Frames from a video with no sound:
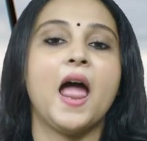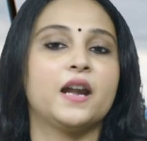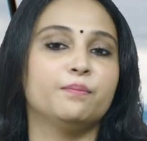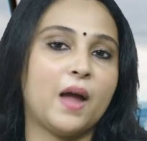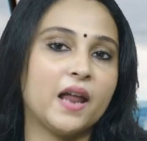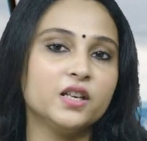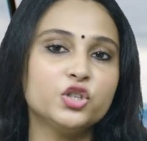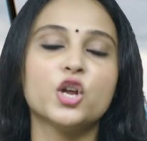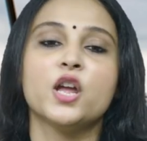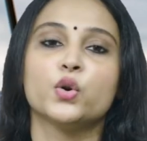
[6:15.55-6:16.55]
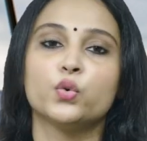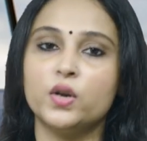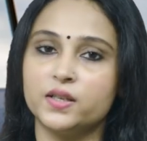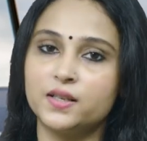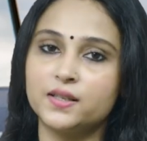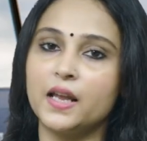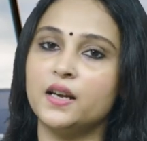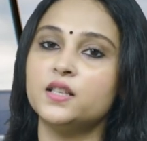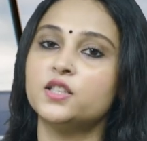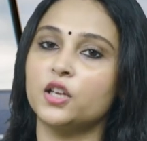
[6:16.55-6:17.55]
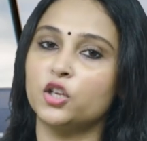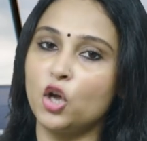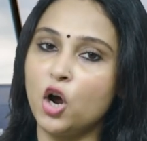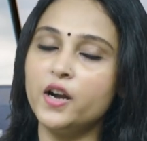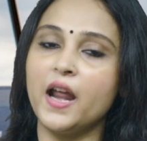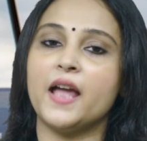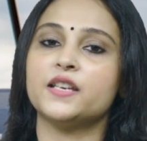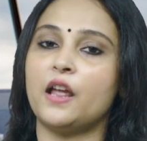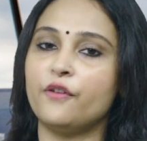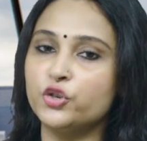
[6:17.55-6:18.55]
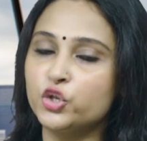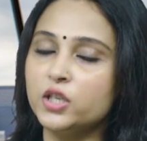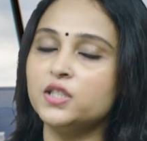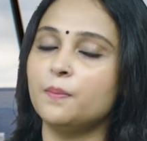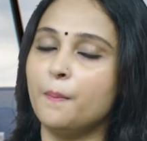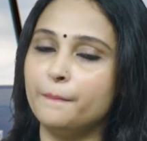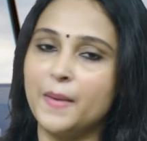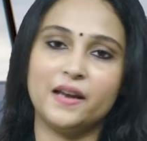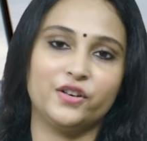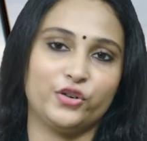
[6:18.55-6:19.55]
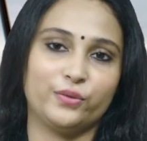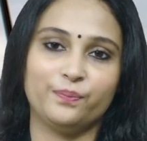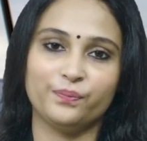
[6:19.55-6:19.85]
and manage risks in a secure and efficient manner.